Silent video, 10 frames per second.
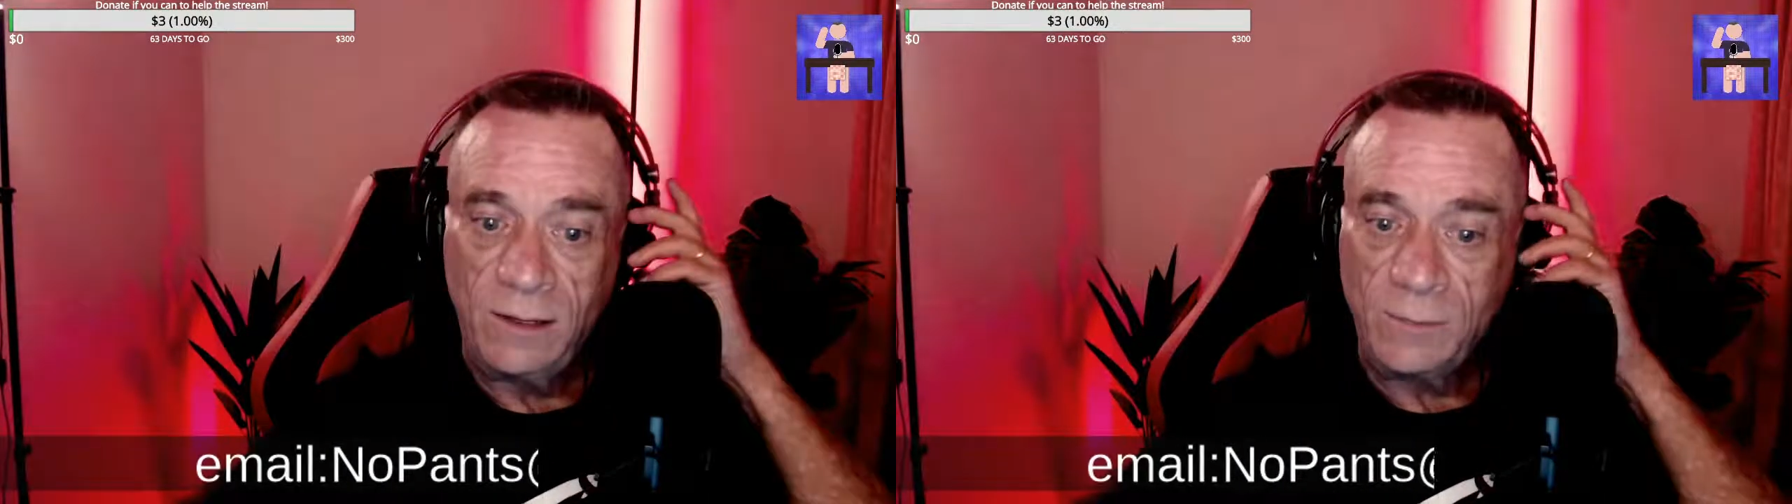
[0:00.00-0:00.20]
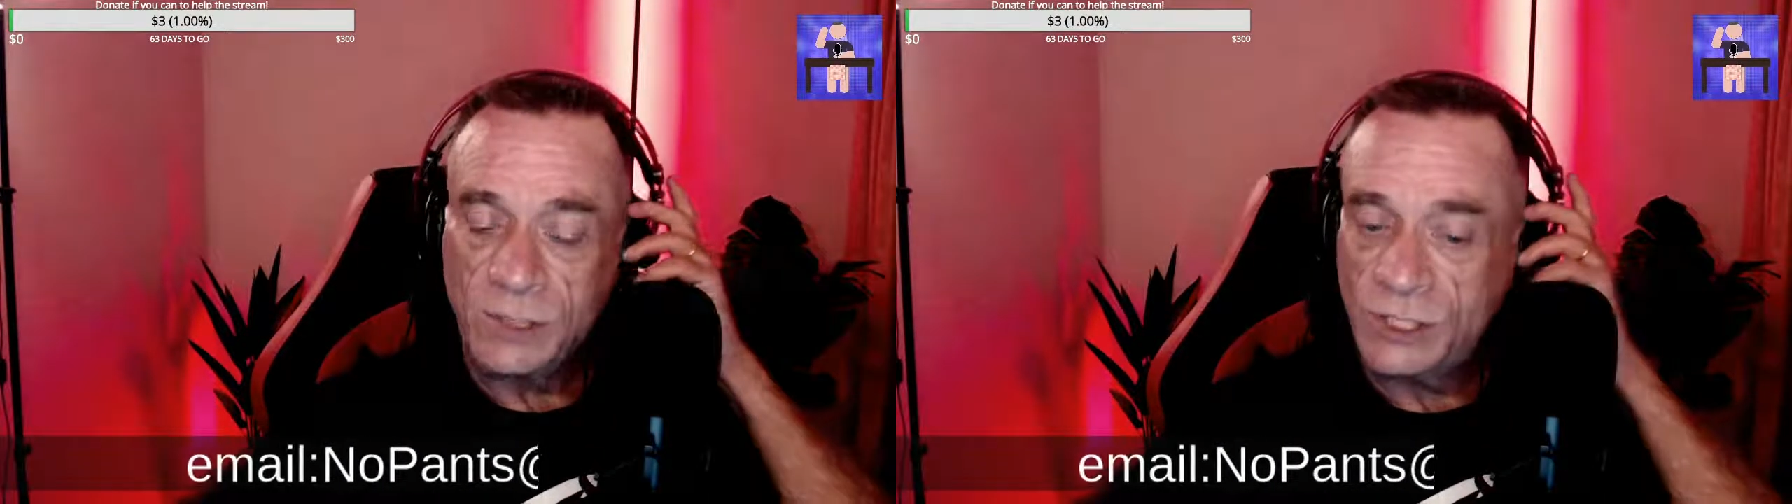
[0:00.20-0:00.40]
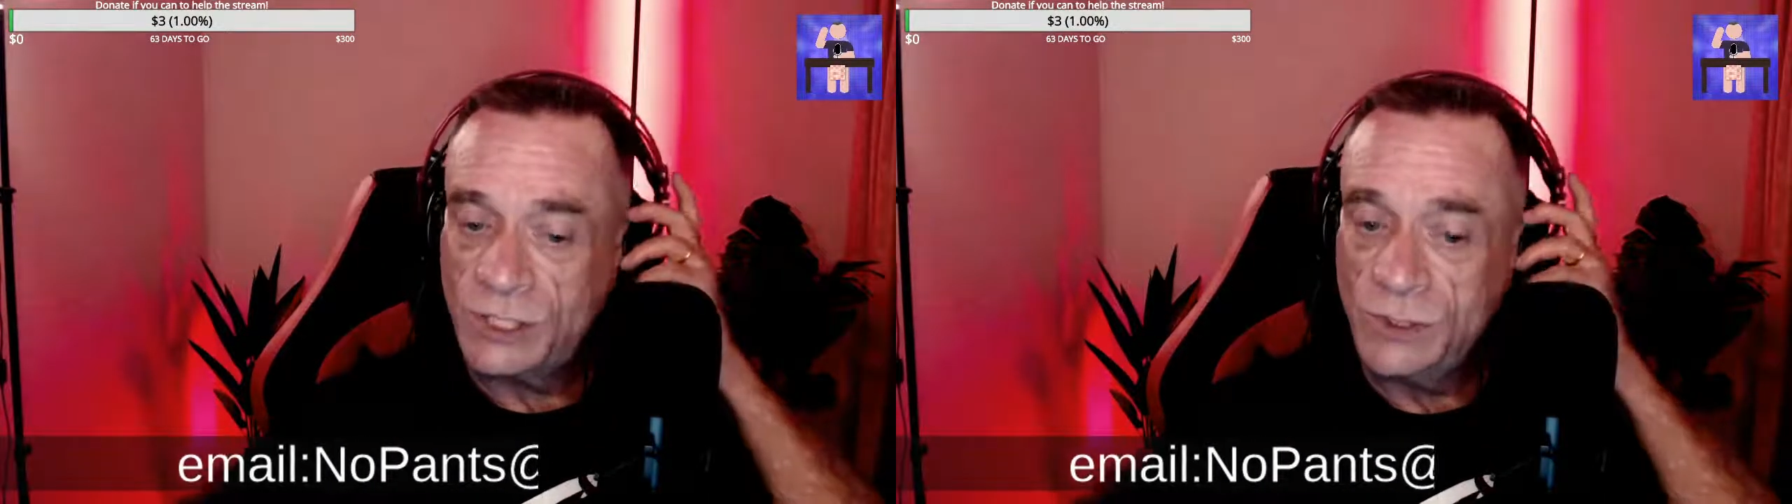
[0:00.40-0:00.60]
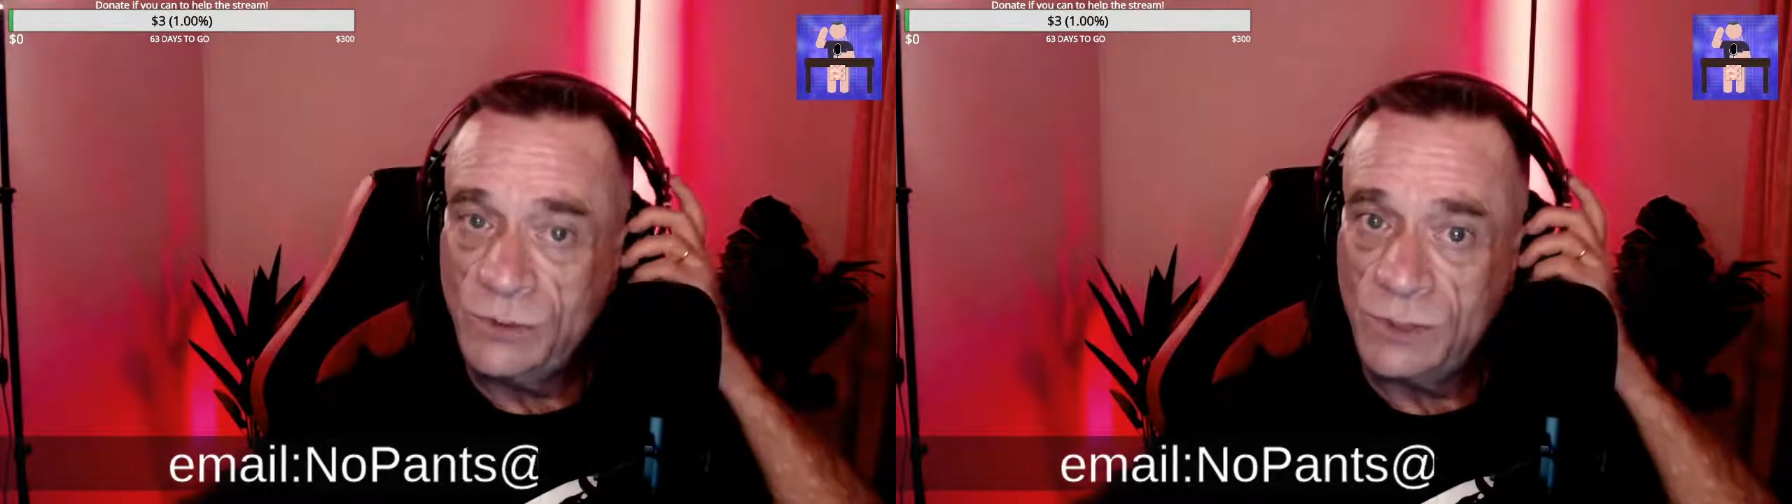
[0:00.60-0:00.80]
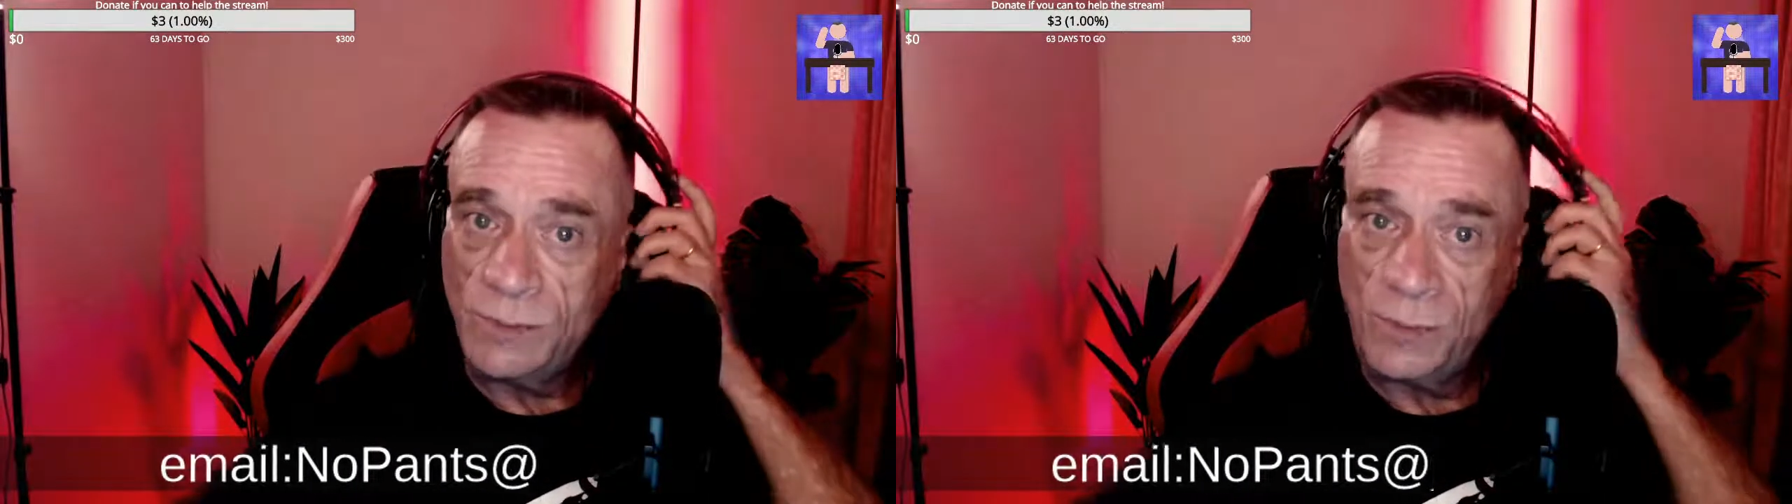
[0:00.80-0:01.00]
but
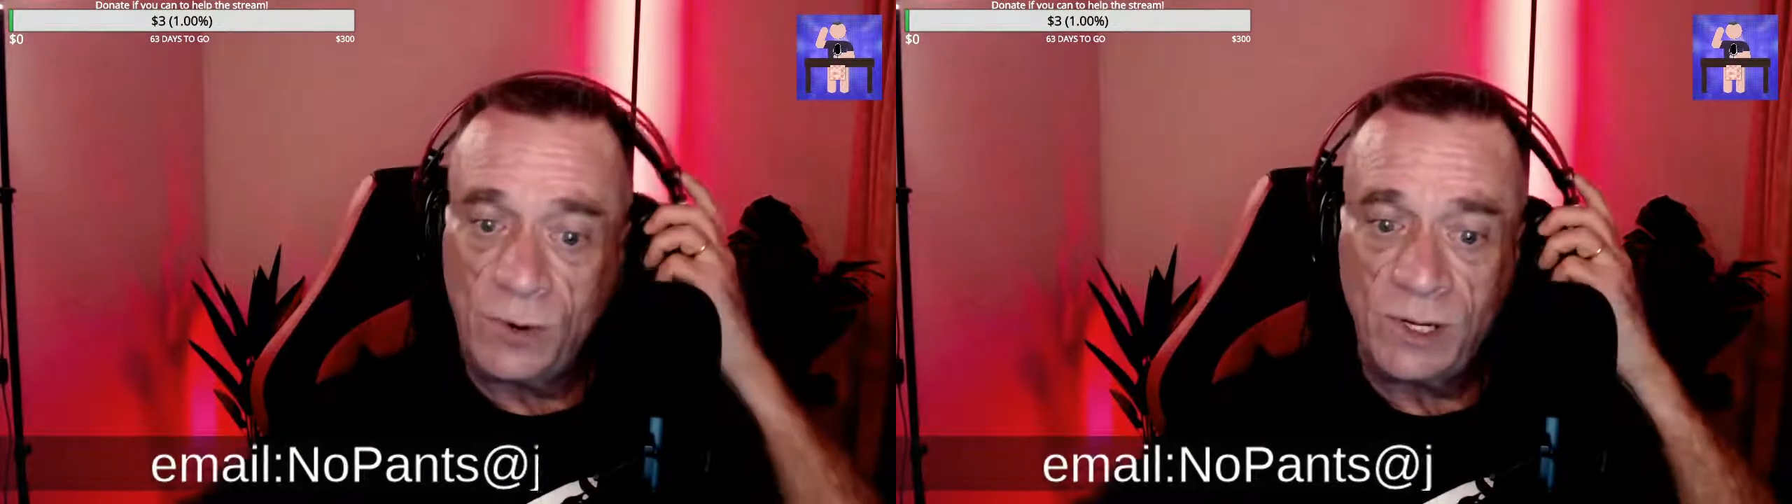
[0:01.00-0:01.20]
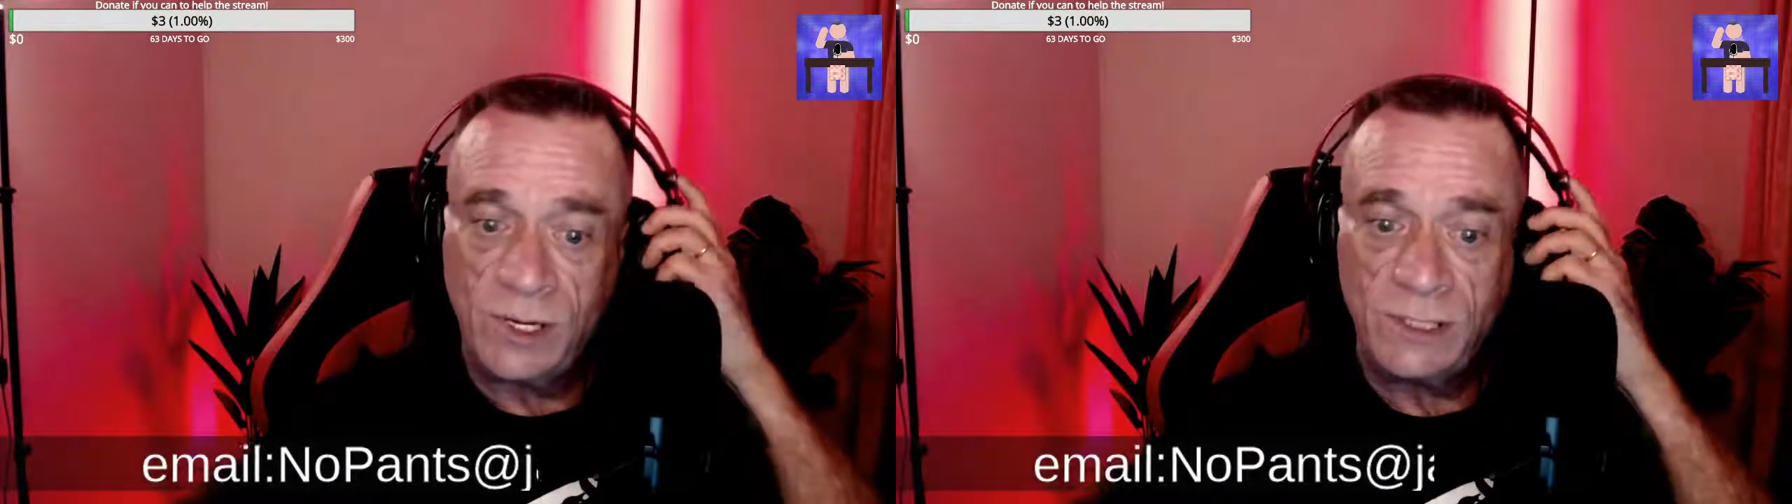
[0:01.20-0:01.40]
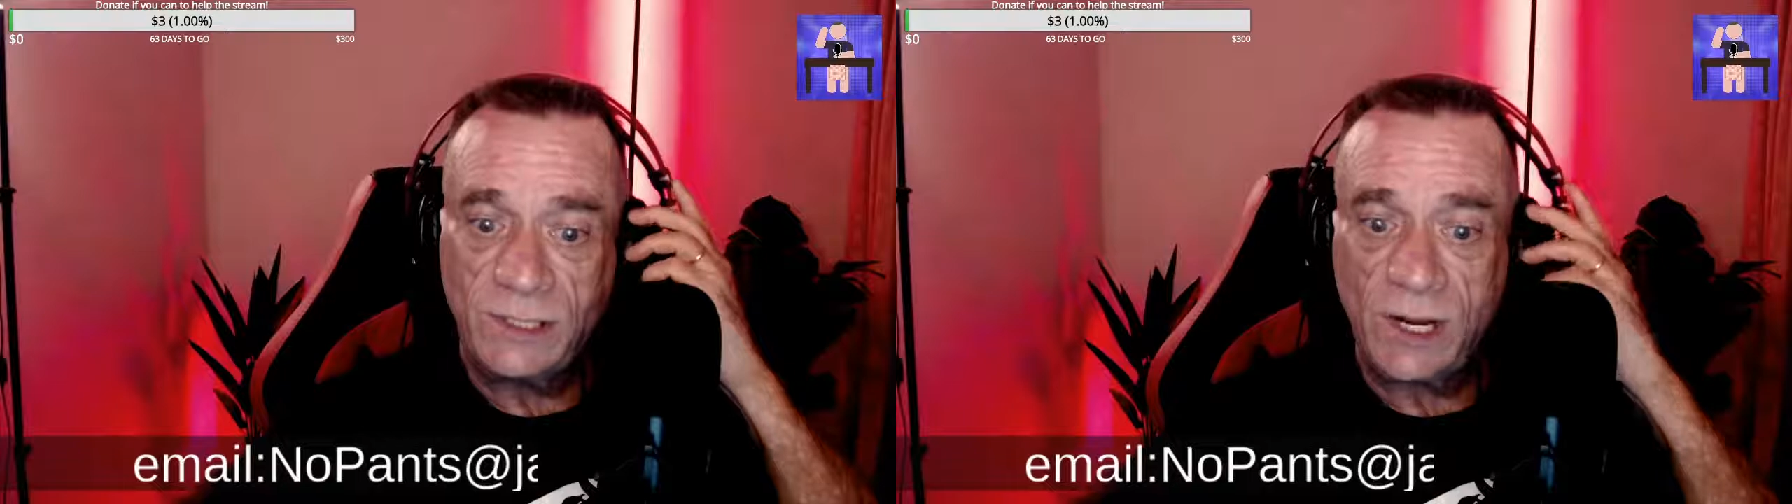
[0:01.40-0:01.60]
soon the boys